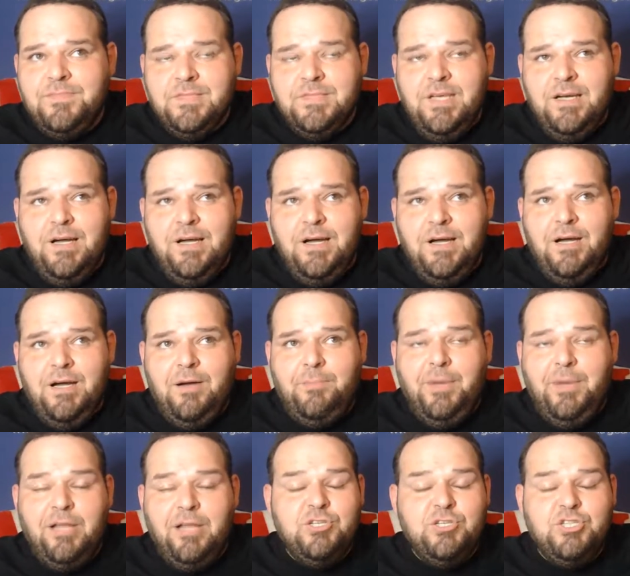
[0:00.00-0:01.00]

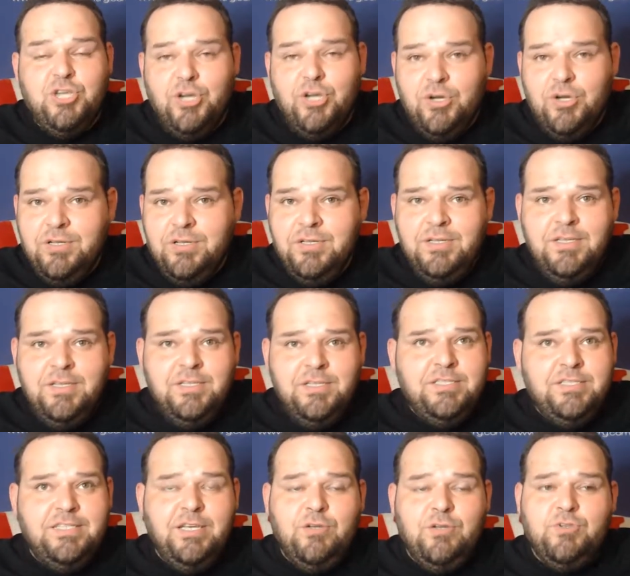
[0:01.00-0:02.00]
Bellinger,
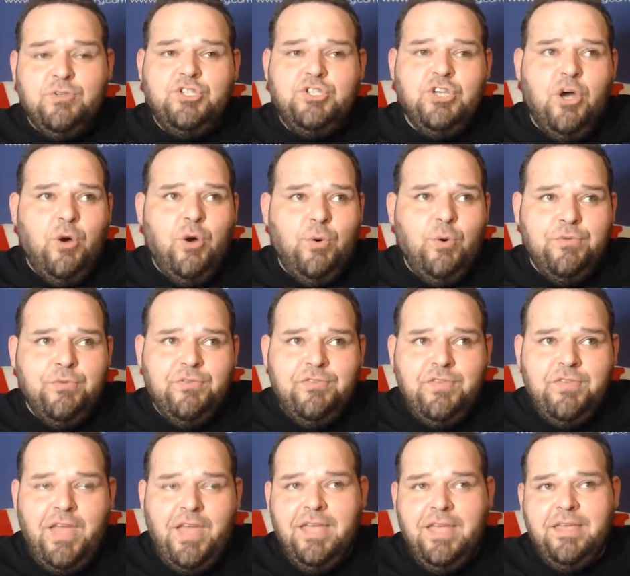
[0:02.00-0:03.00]
Seals
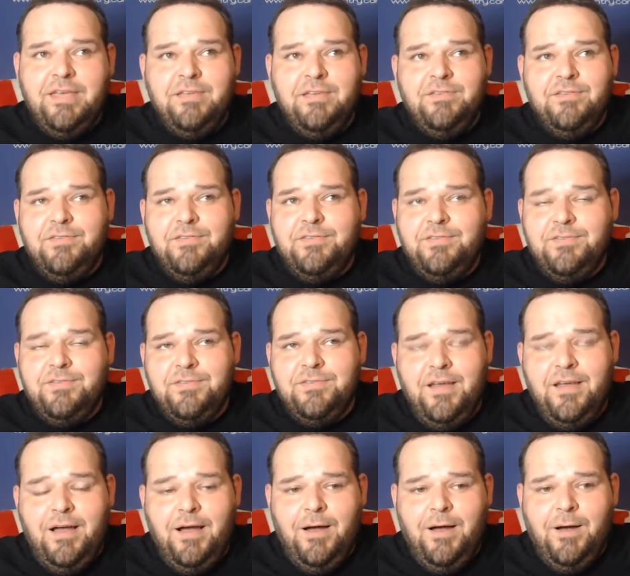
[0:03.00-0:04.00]
Jones, Akins,
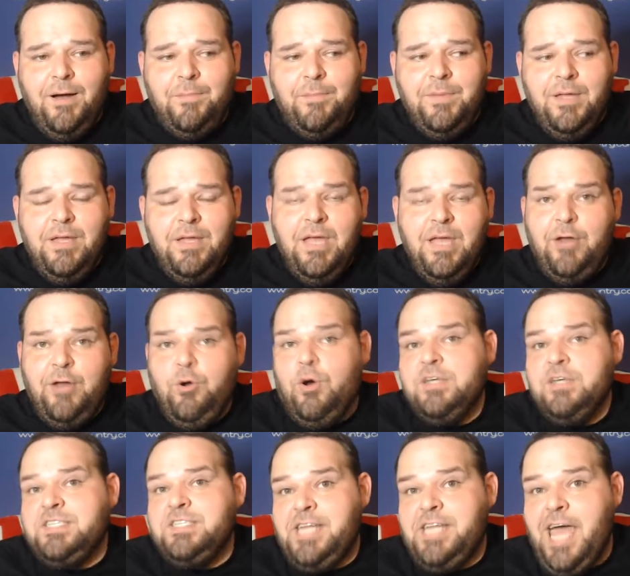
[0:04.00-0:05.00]
and
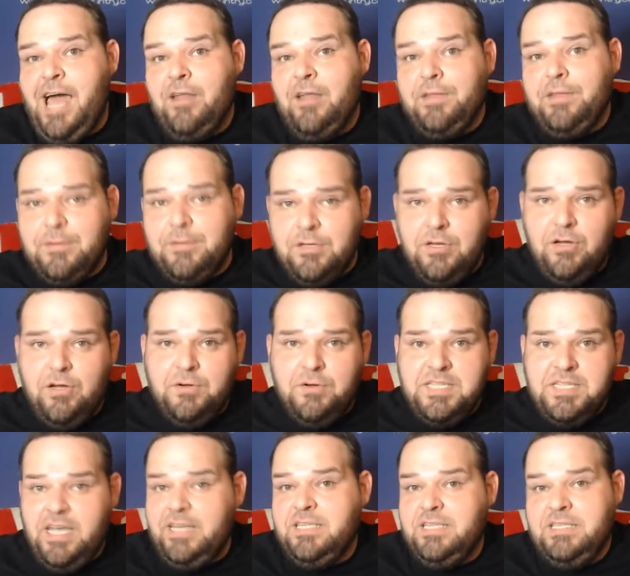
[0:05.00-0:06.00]
Austin Allen. You know,
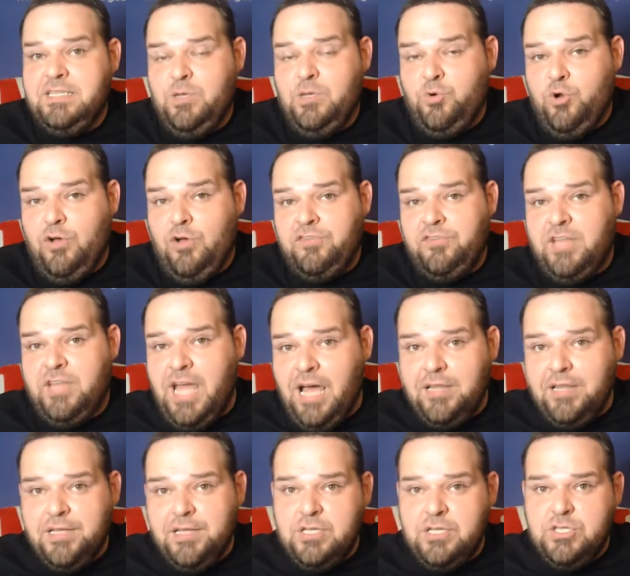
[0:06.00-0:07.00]
excited to see what Austin
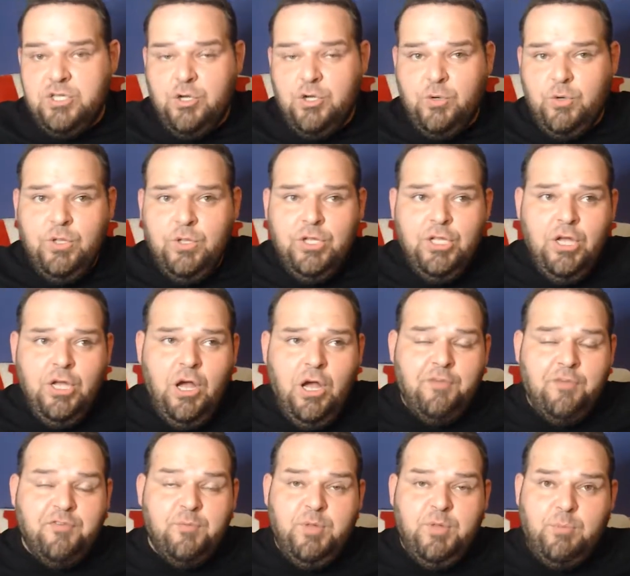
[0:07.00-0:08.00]
Allen could do
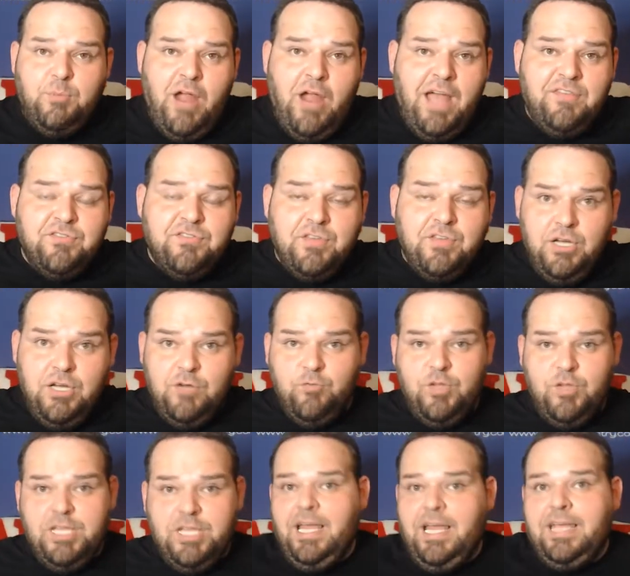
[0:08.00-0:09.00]
from Nebraska.
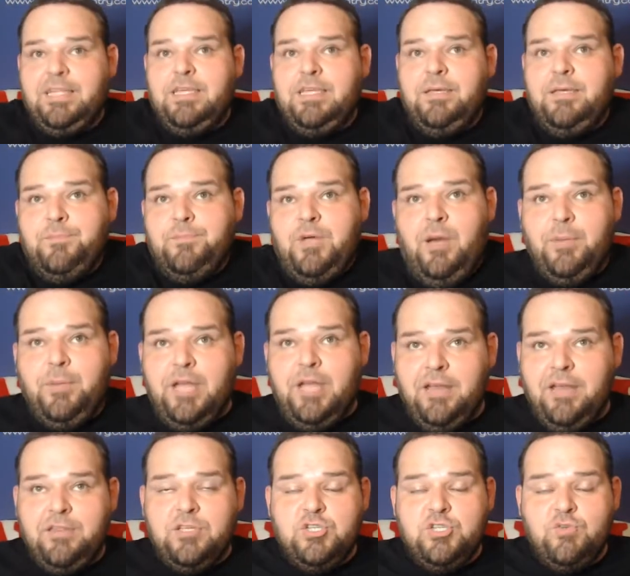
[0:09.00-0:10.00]
Really liked him coming
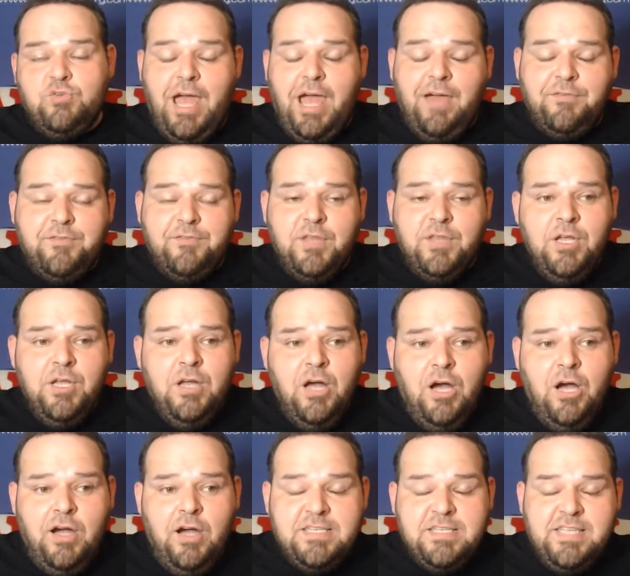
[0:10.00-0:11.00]
out of the draft.
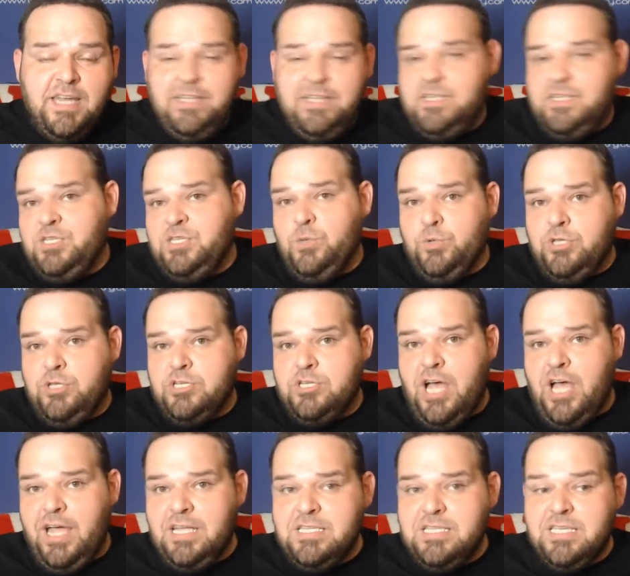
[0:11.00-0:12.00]
Excited to see what the
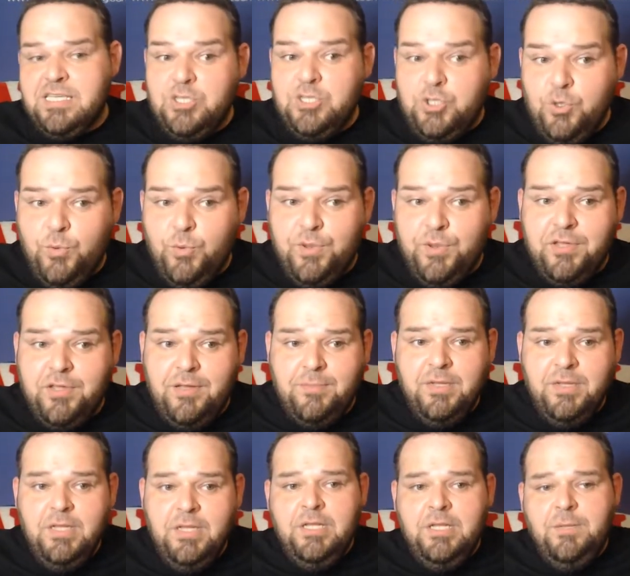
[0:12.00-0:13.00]
Giants can do with him.
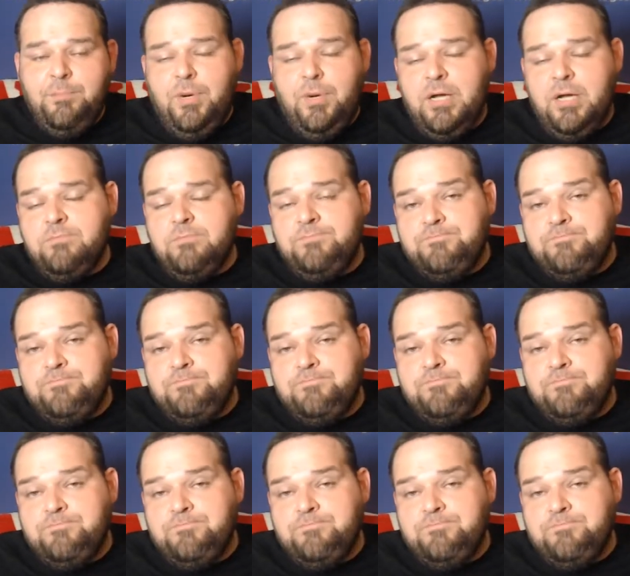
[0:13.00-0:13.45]
But